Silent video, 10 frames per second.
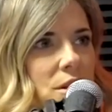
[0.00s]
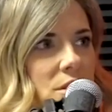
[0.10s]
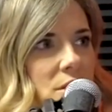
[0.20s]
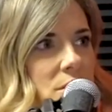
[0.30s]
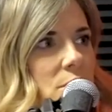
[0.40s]
or a
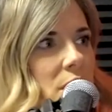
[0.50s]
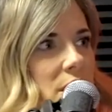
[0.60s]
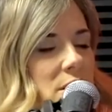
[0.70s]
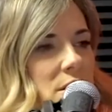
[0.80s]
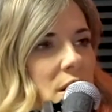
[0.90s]
to-do
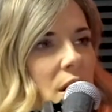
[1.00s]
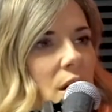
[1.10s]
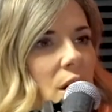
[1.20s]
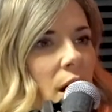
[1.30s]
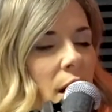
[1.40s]
list
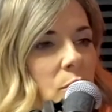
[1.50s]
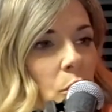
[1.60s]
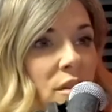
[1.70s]
um,